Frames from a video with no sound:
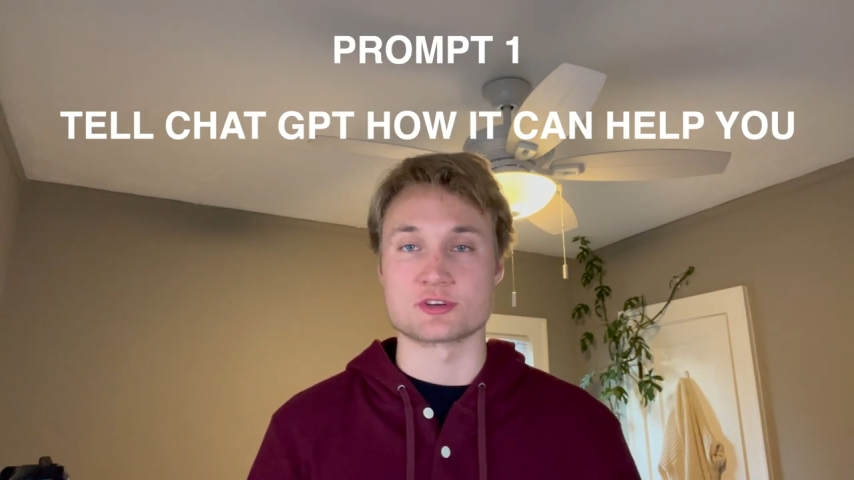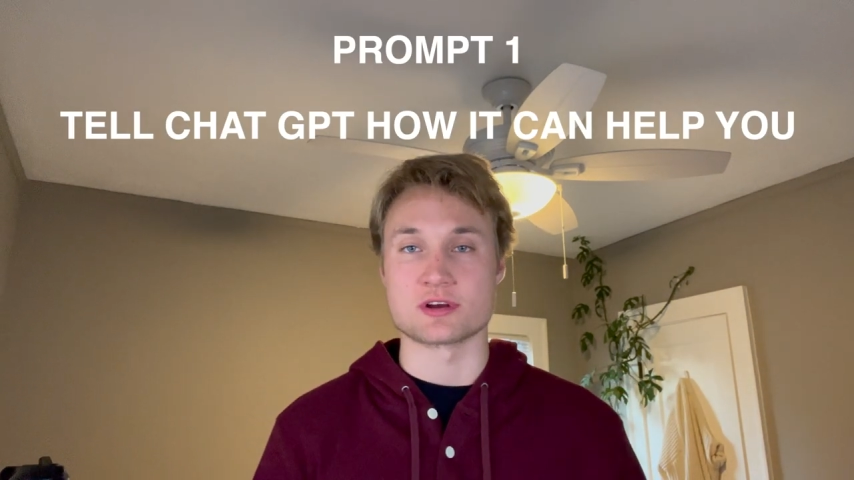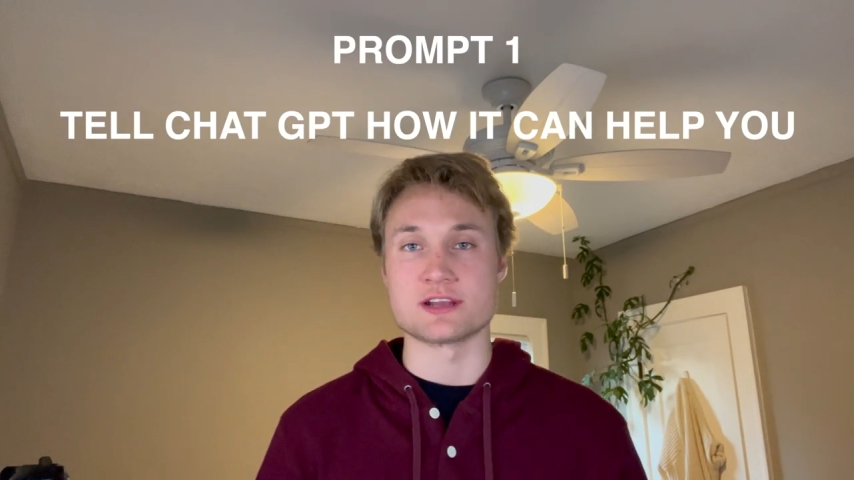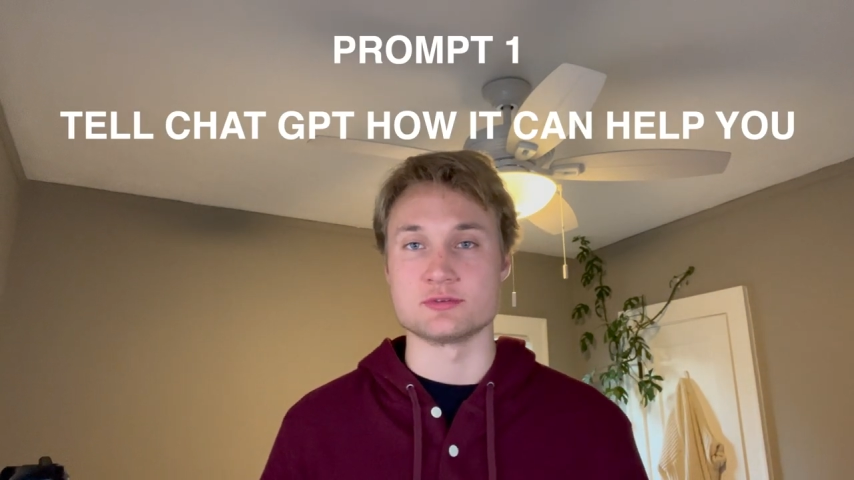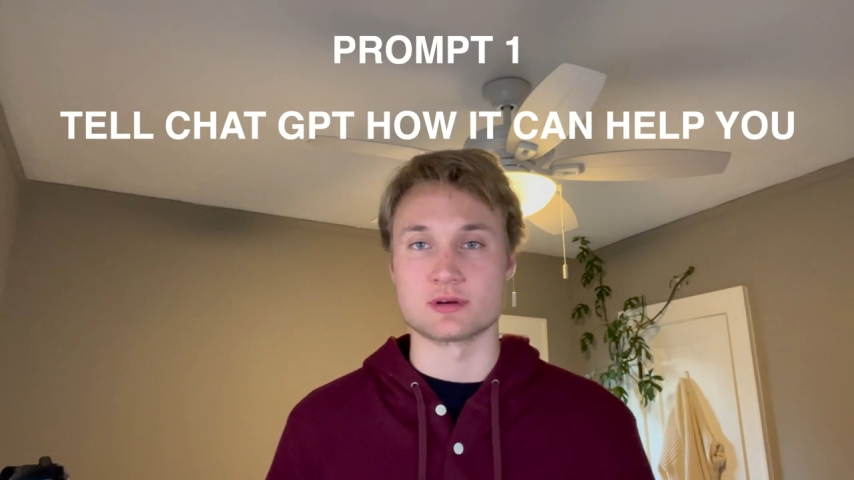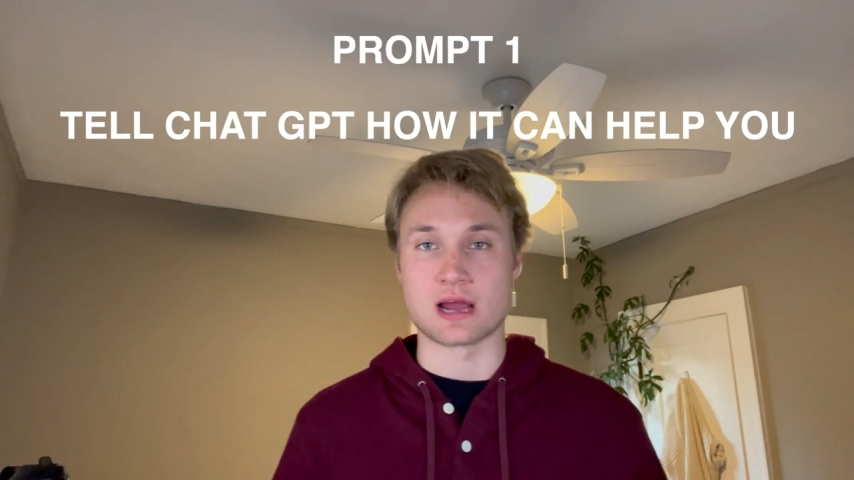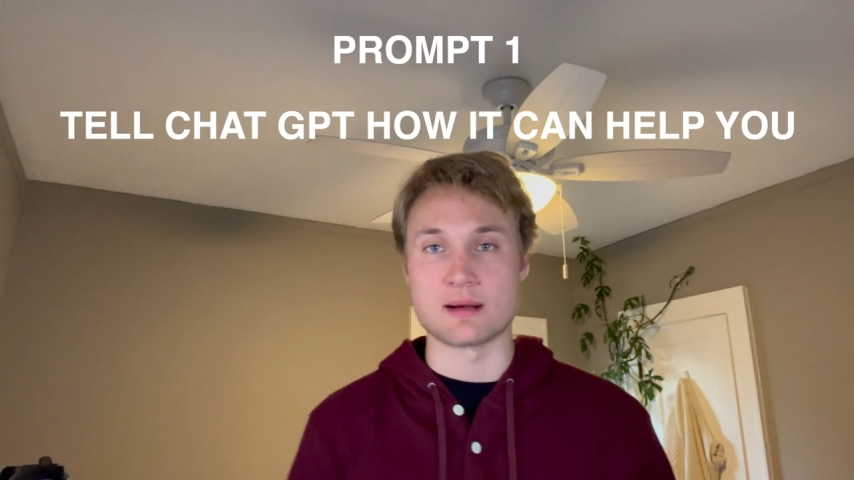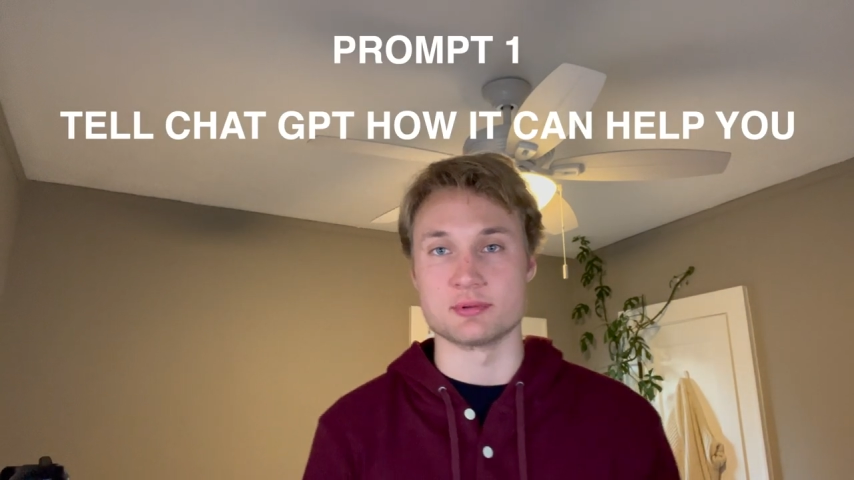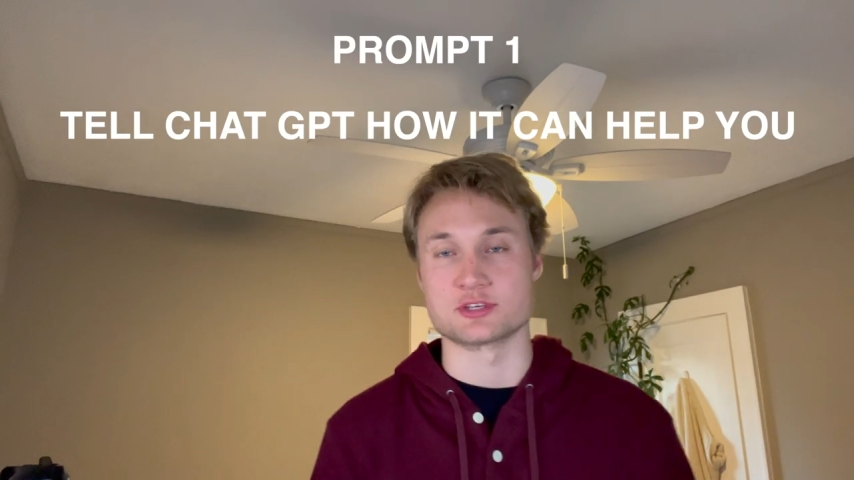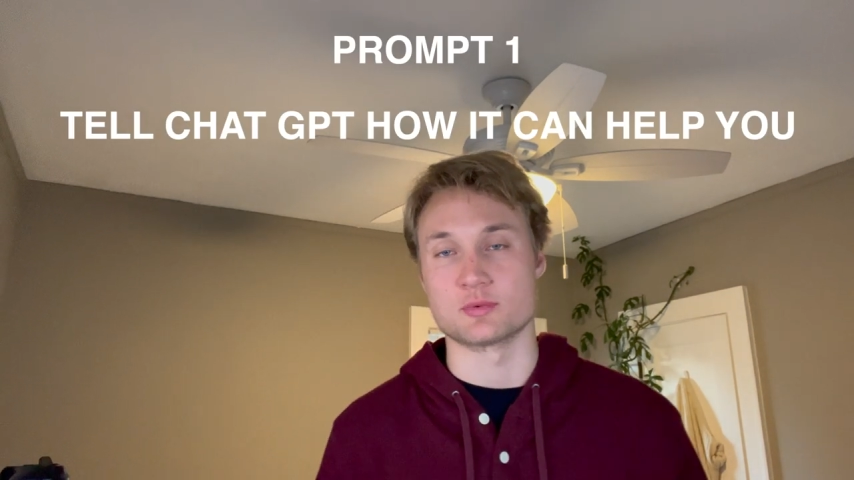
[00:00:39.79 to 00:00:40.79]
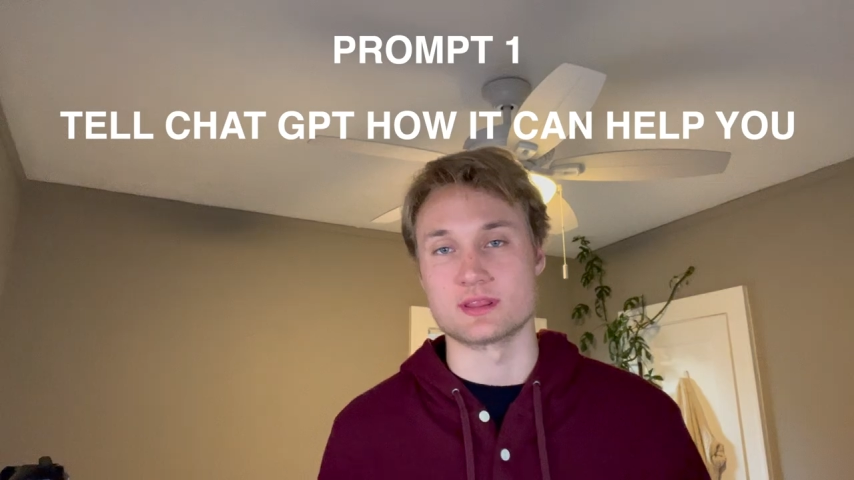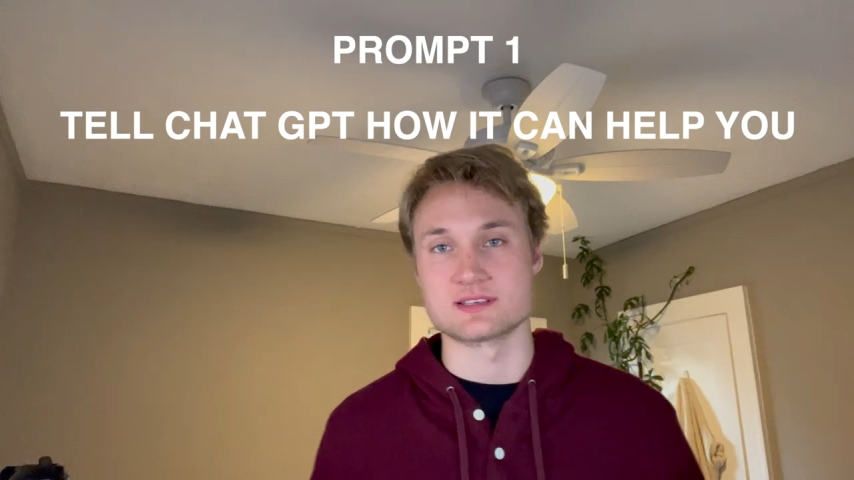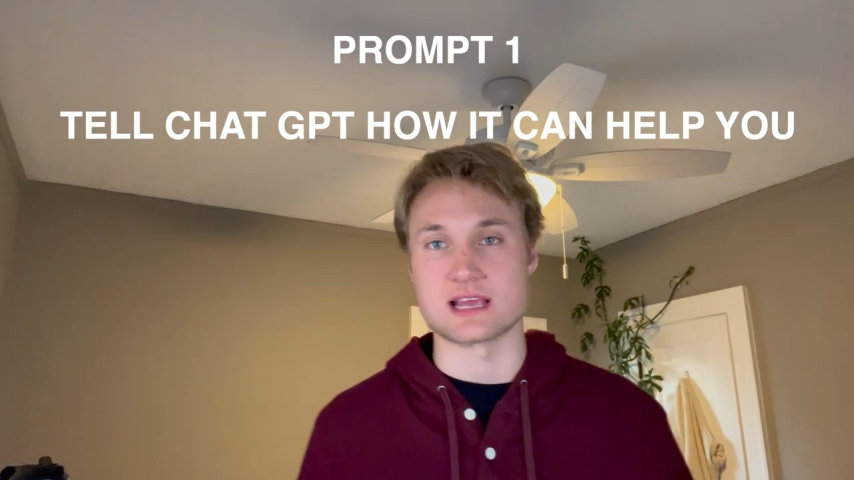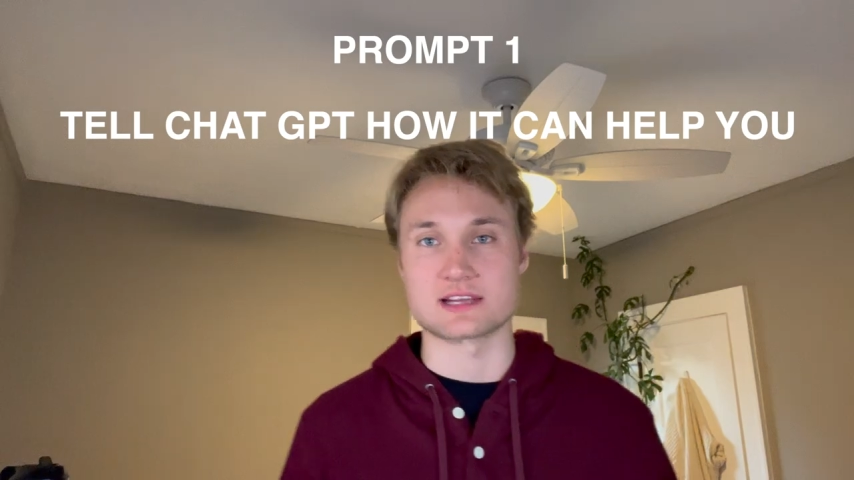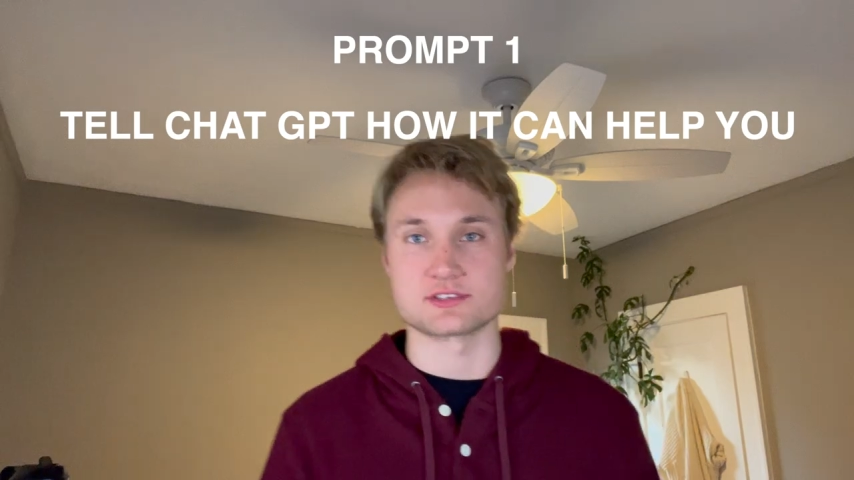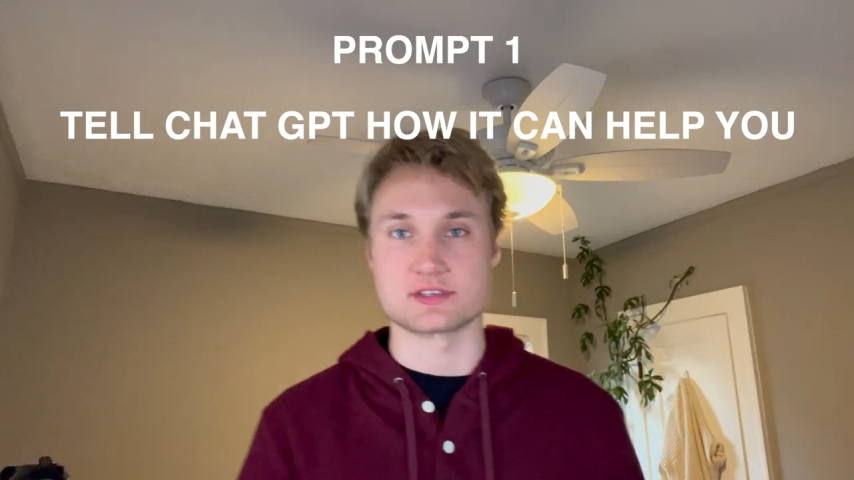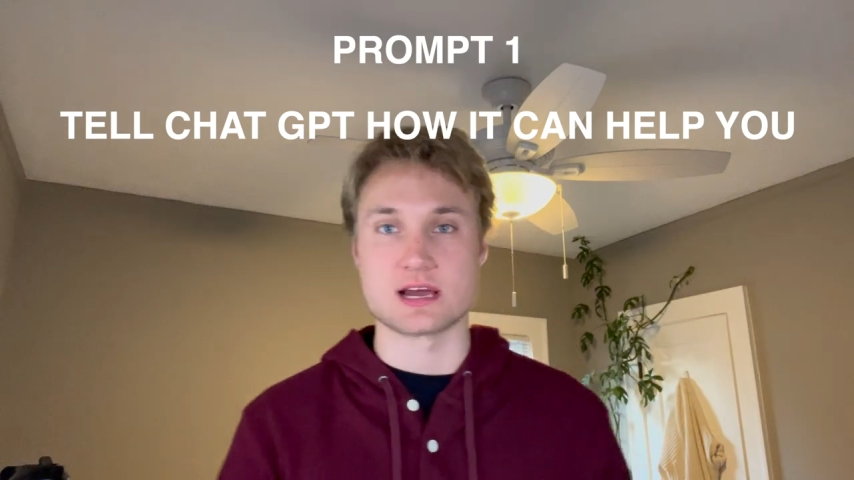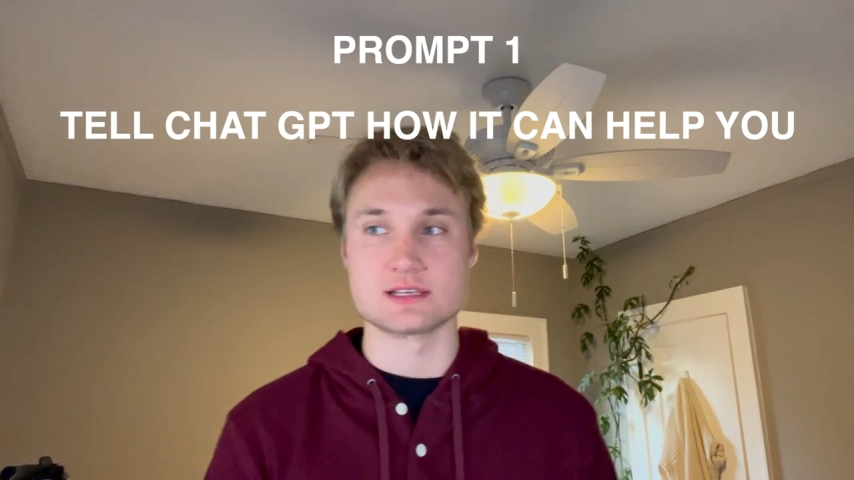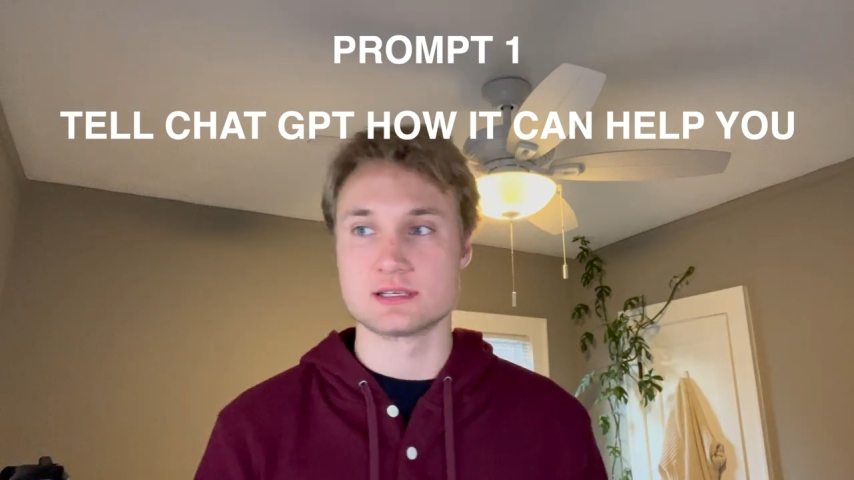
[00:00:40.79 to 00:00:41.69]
trying to accomplish with this exercise.